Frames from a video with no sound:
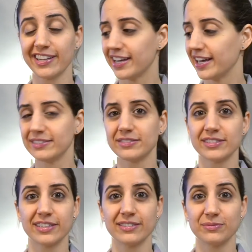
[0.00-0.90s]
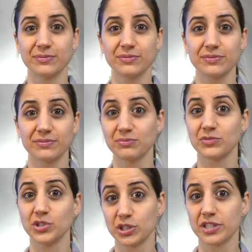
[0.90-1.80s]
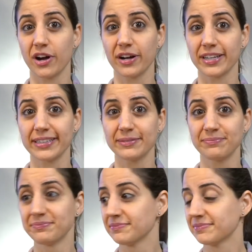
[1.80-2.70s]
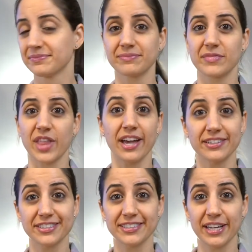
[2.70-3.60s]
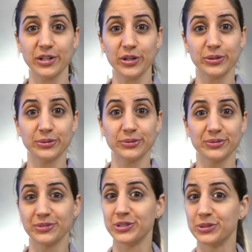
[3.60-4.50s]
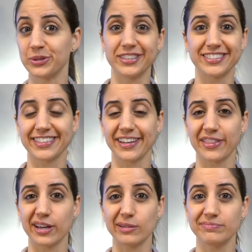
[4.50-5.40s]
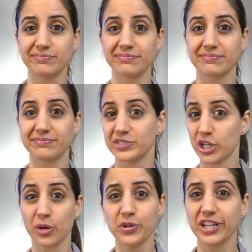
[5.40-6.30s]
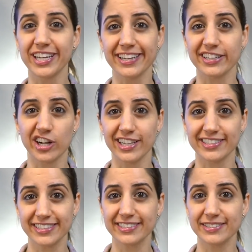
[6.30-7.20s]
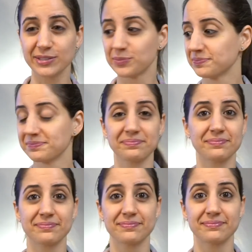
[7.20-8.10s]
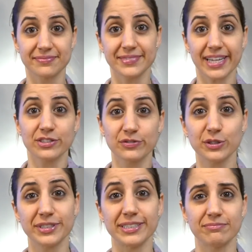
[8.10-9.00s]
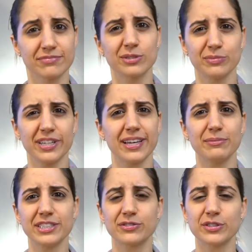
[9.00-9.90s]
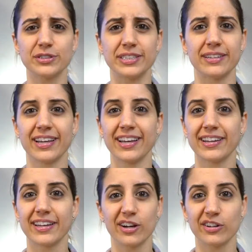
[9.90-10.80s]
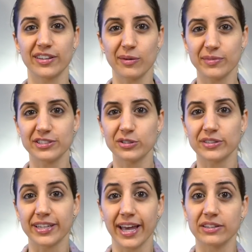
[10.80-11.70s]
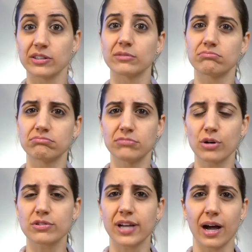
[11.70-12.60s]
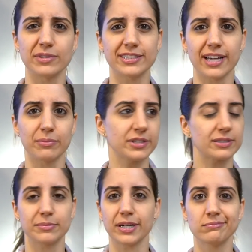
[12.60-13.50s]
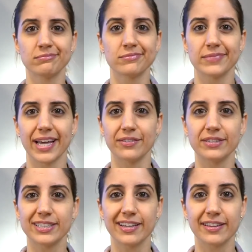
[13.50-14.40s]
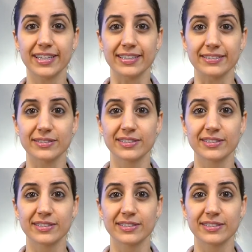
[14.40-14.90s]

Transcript: and you're talking, they understand you, you understand them, you're communicating your ideas. That's fluent. To me, that means fluent. Now, that means you can handle most common topics about everyday things.